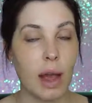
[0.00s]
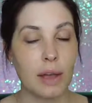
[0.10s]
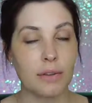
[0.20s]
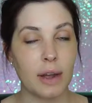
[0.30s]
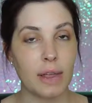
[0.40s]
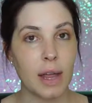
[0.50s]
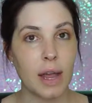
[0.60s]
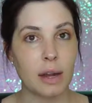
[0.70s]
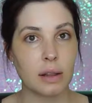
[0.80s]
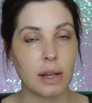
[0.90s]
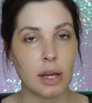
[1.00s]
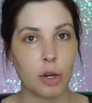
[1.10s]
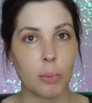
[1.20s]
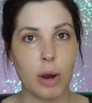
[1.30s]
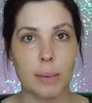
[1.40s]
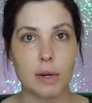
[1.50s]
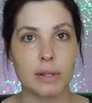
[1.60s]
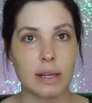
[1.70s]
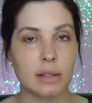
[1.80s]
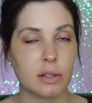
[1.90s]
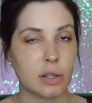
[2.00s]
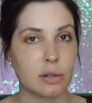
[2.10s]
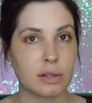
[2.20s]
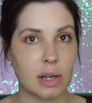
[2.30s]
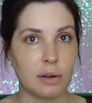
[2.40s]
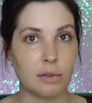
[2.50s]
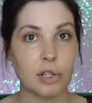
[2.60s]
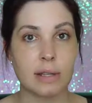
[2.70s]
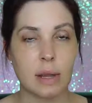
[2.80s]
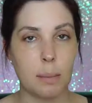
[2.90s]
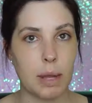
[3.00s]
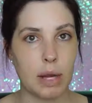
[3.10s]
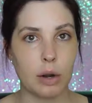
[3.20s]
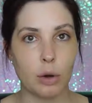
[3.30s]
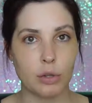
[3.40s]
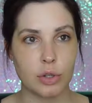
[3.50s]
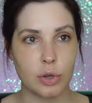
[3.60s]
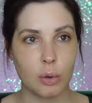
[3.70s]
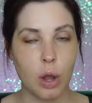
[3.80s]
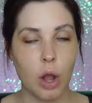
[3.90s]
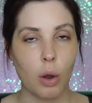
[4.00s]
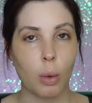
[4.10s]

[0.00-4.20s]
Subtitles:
I find that letting your primer sink into your skin for just a minute or two